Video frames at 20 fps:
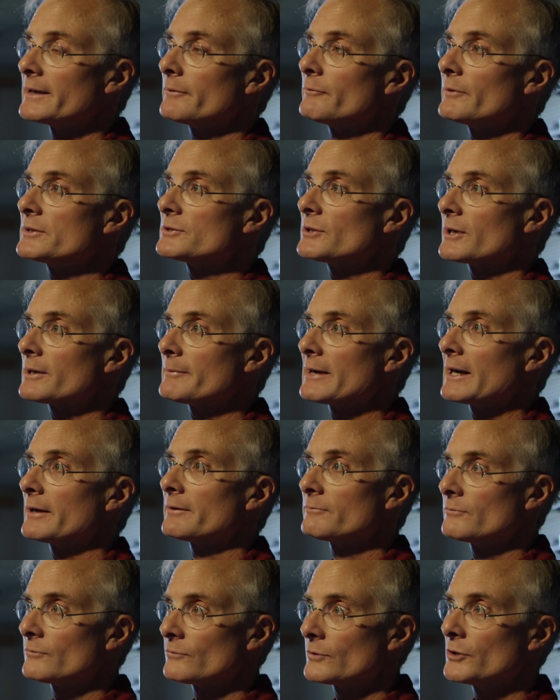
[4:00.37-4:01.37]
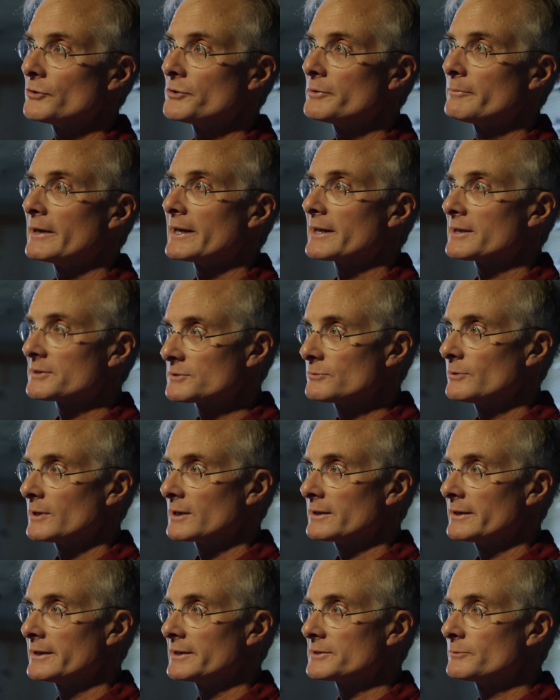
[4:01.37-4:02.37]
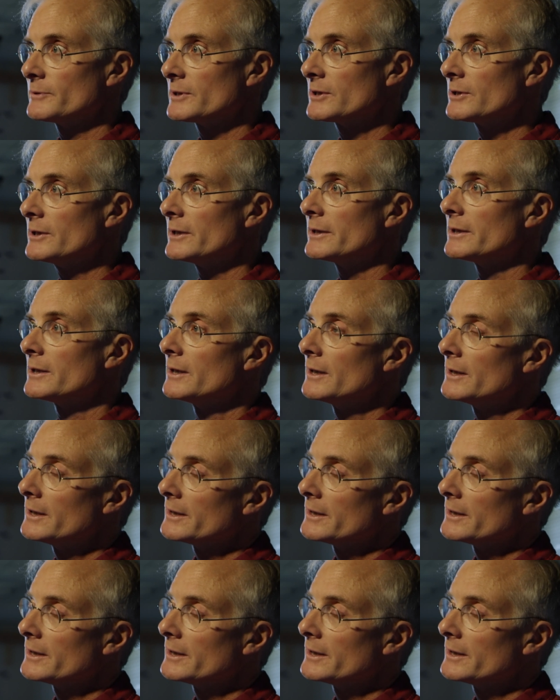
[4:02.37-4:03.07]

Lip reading: then we took them out and rode the bike as quickly as we could.